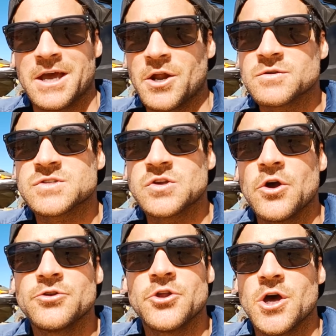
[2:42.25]
And I was
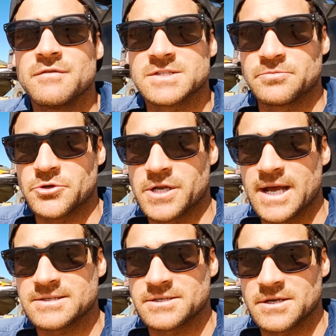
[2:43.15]
so nervous to put it
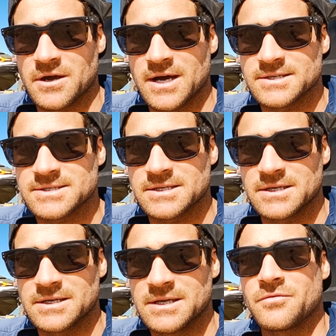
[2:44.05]
out to you guys.
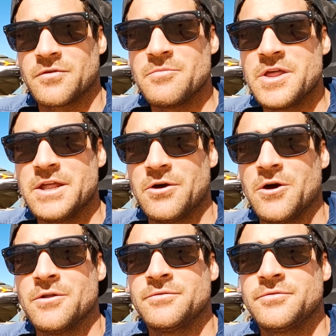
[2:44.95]
From then
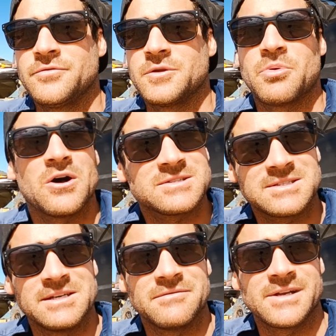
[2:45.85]
on, the
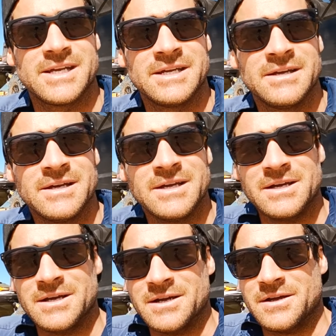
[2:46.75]
positivity,
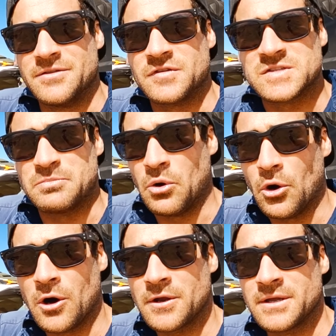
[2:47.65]
the
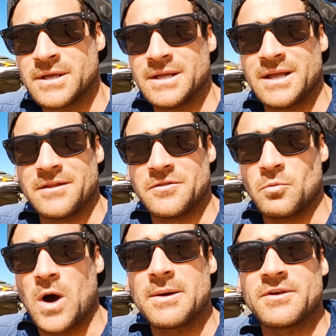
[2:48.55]
support
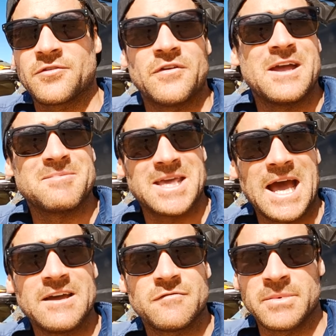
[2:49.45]
the YBS fam
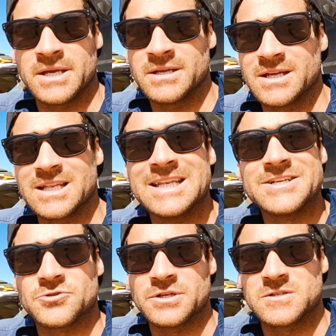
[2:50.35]
gave me
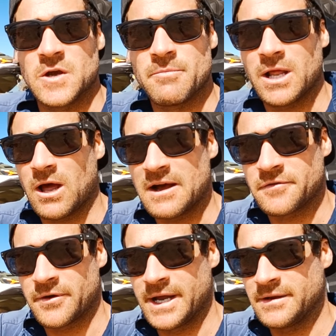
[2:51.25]
literally turned my
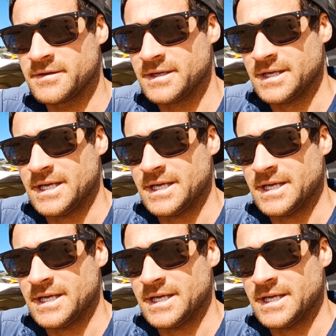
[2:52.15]
life around.